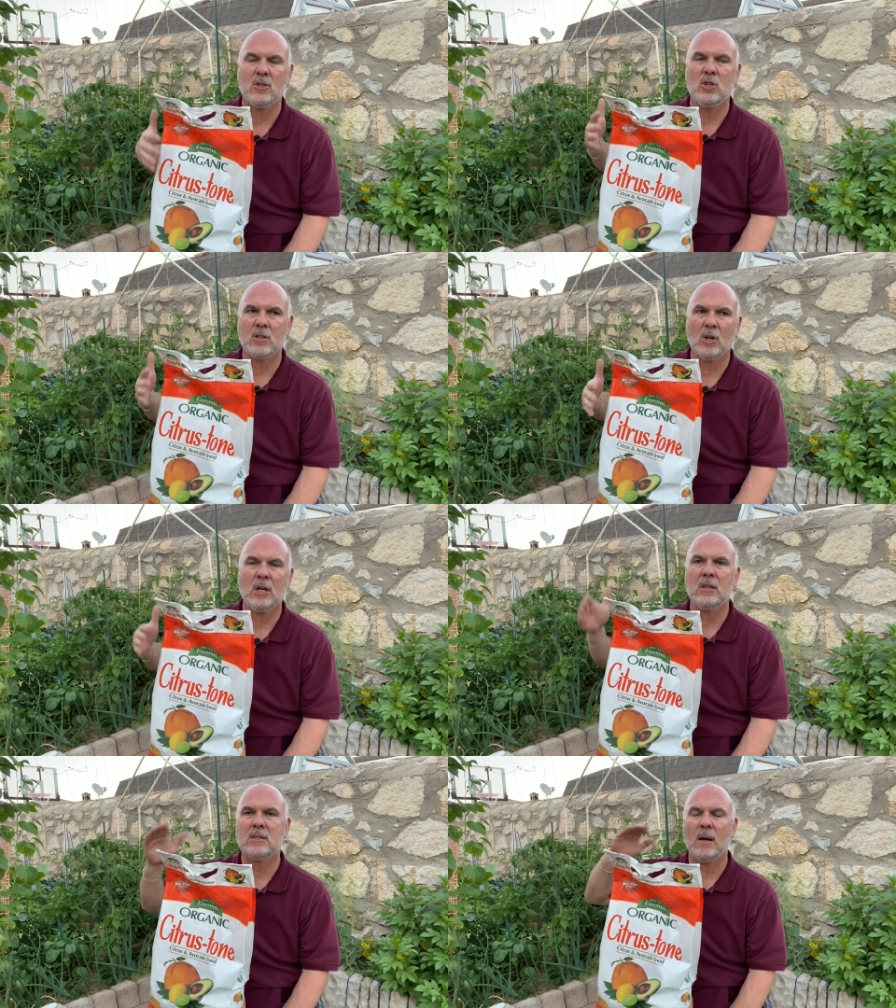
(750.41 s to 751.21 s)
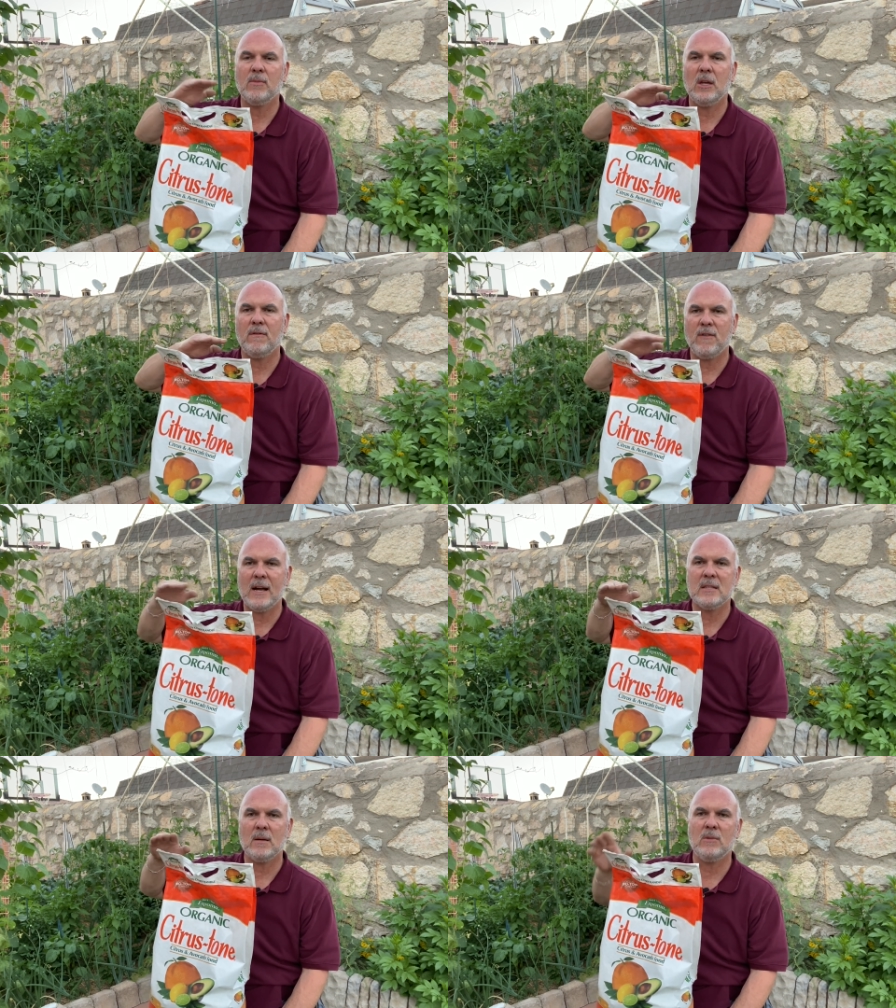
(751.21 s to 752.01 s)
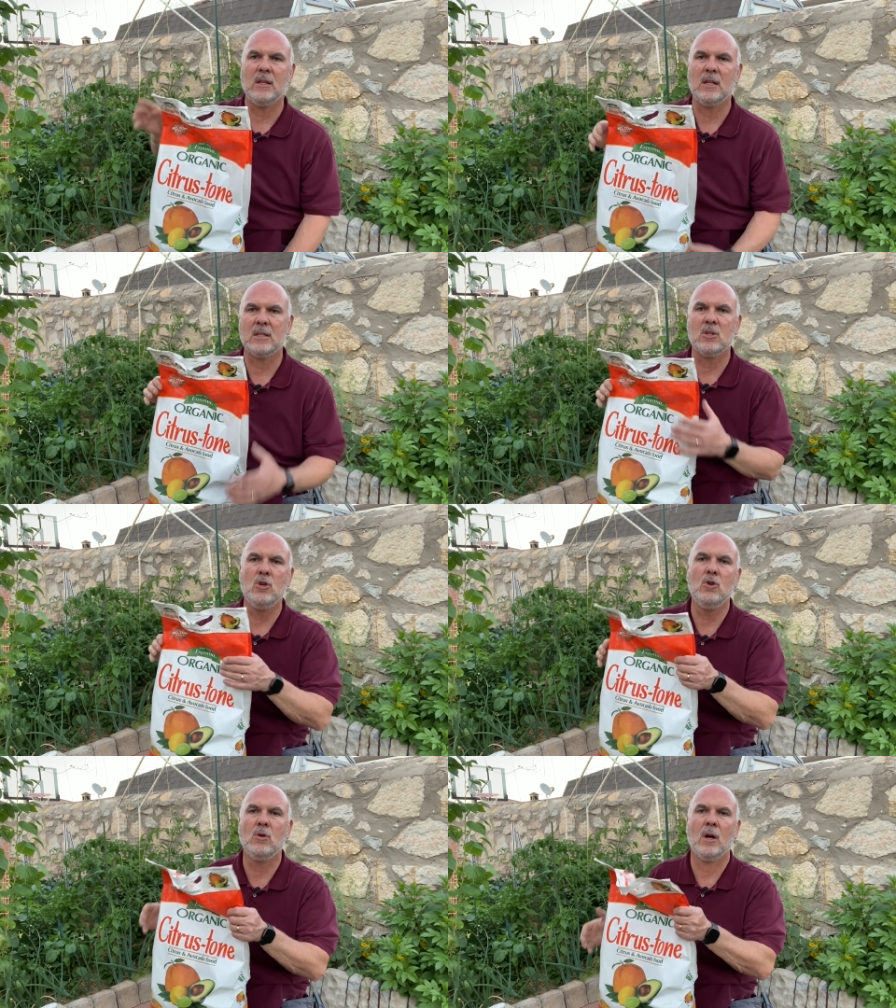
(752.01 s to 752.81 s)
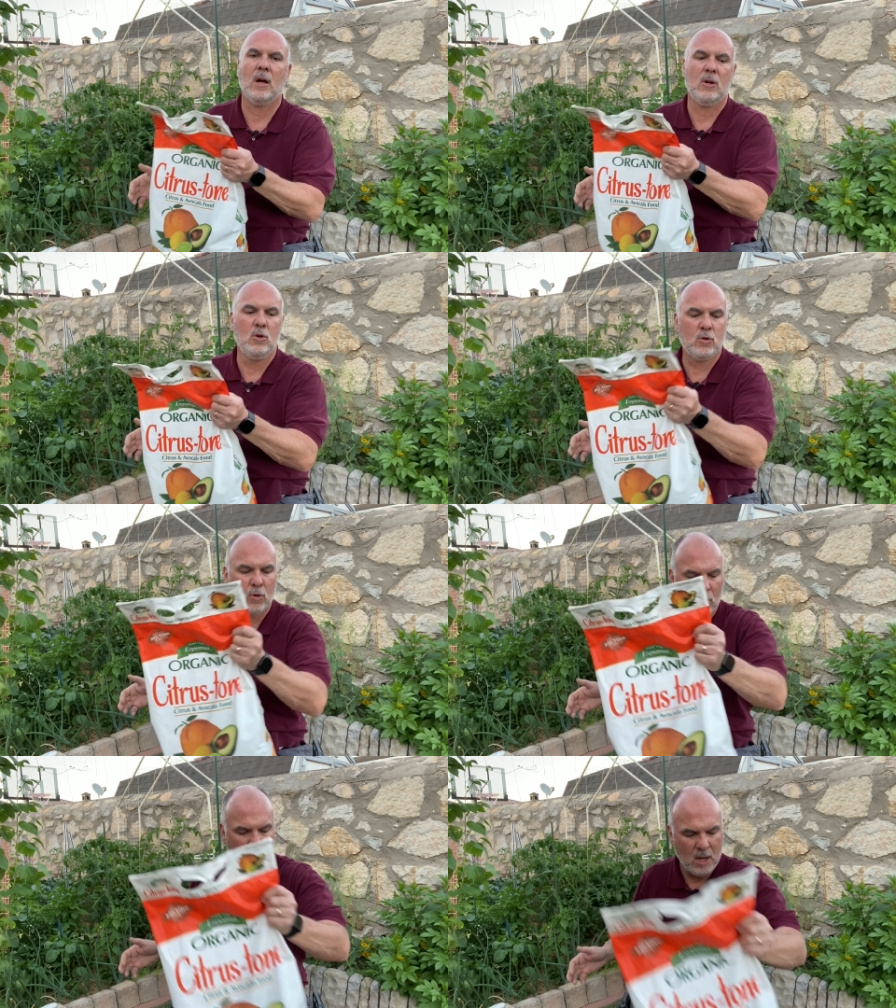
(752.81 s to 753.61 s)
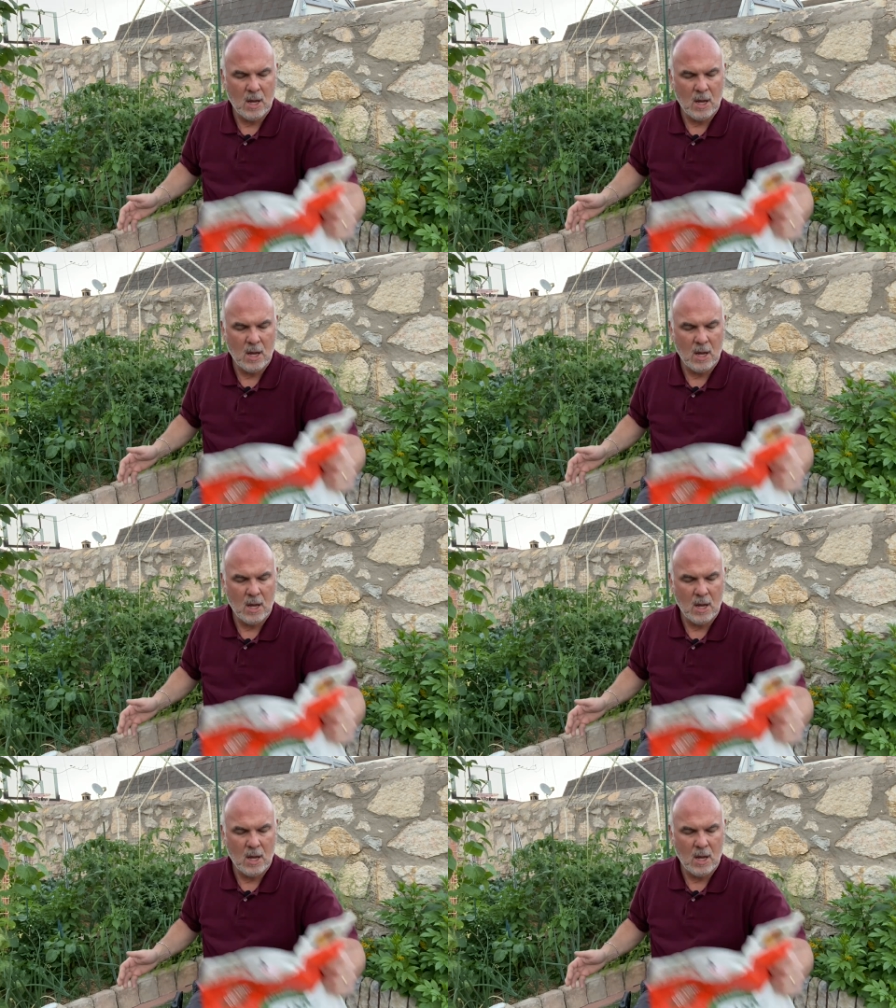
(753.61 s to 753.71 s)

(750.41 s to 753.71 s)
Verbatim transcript: Just look at something, find something that's new, uh, neutral,